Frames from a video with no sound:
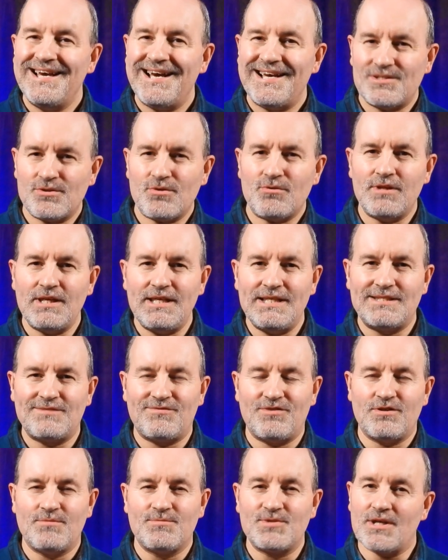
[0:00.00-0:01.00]
As all these
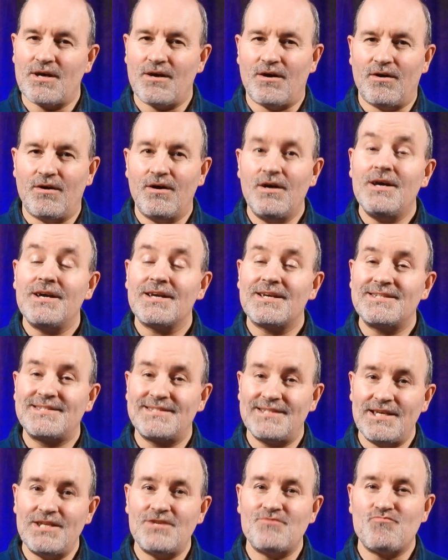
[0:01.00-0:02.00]
films are,
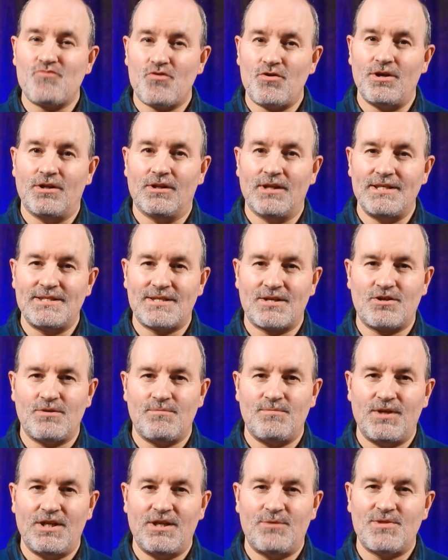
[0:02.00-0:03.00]
Casino Royale is
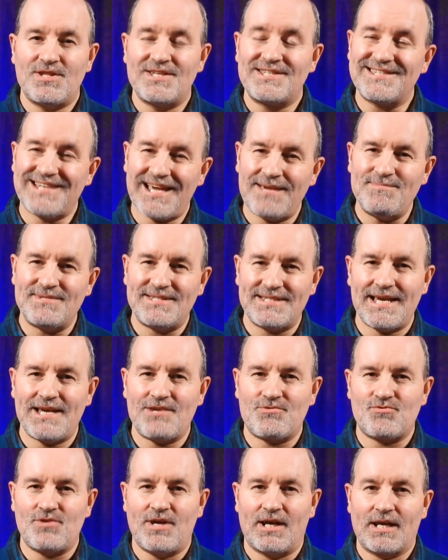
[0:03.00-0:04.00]
accompanied with the same
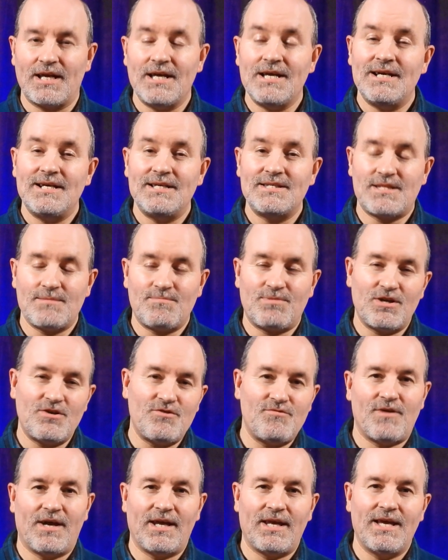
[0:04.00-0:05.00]
soundtrack as the
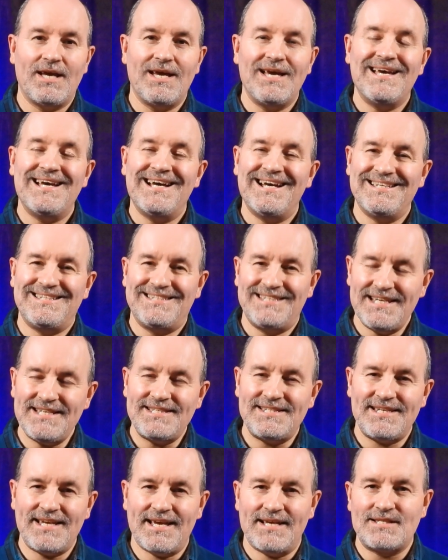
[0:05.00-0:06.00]
Blu-ray, a
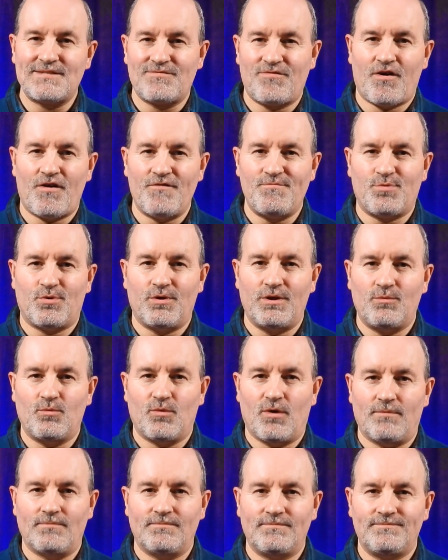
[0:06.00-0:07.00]
DTS
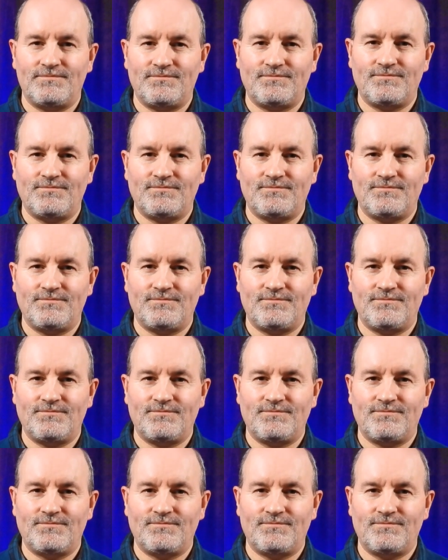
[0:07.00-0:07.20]
5.1.